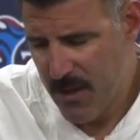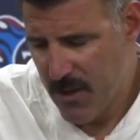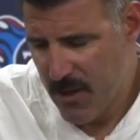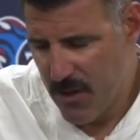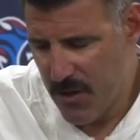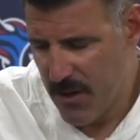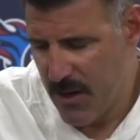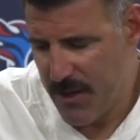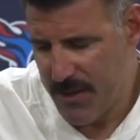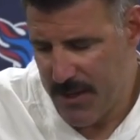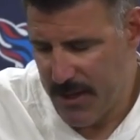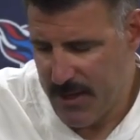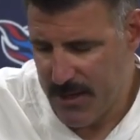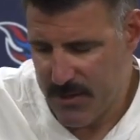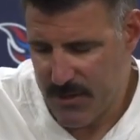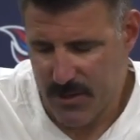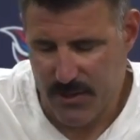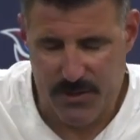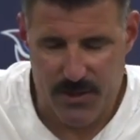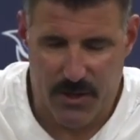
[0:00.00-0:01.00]
you know, I think
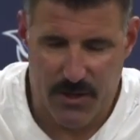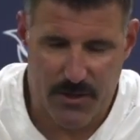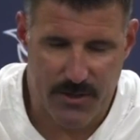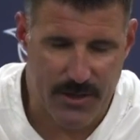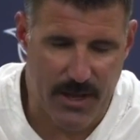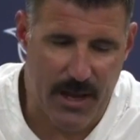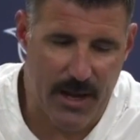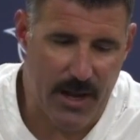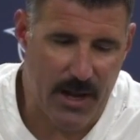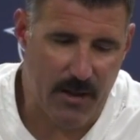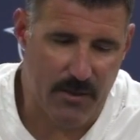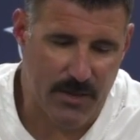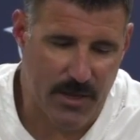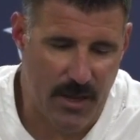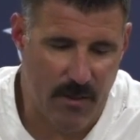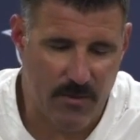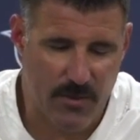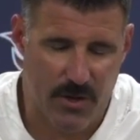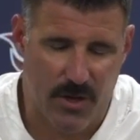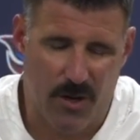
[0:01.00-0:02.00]
it's just understanding how
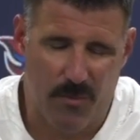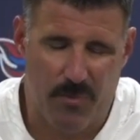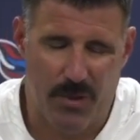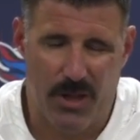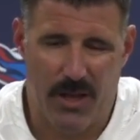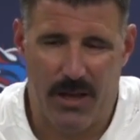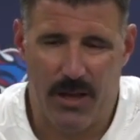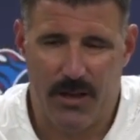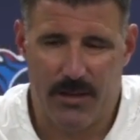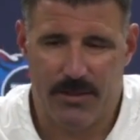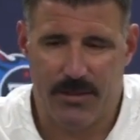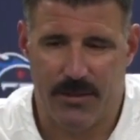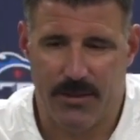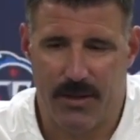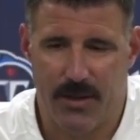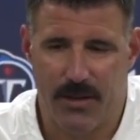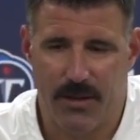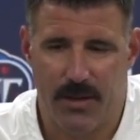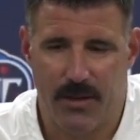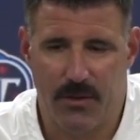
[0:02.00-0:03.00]
teams are going to play us and,
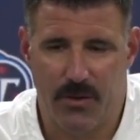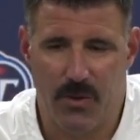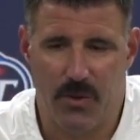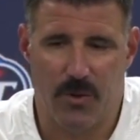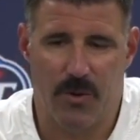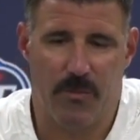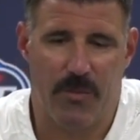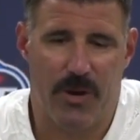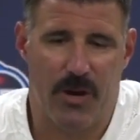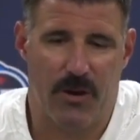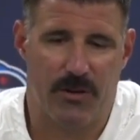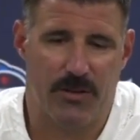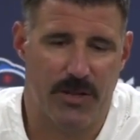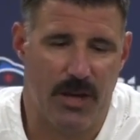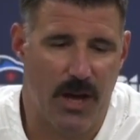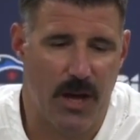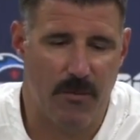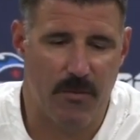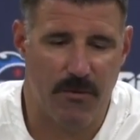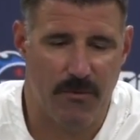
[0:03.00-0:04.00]
and, and doing a better
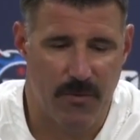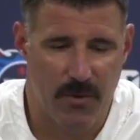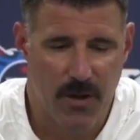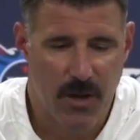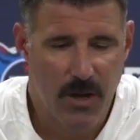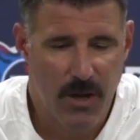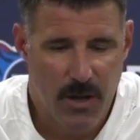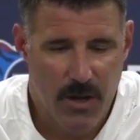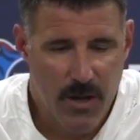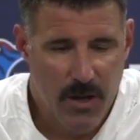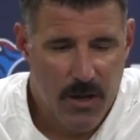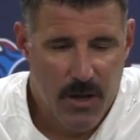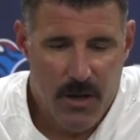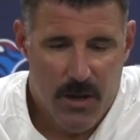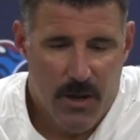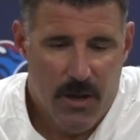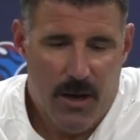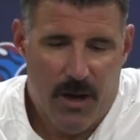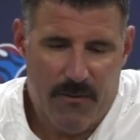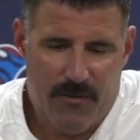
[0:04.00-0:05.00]
job of
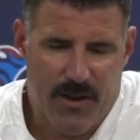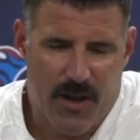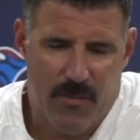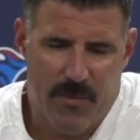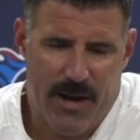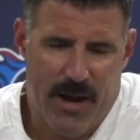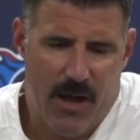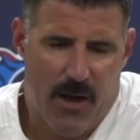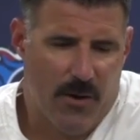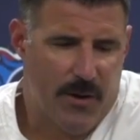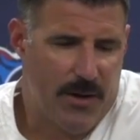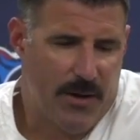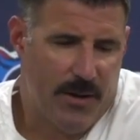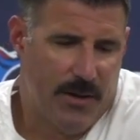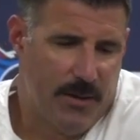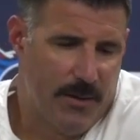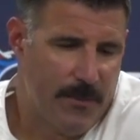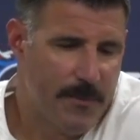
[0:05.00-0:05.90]
of coming out and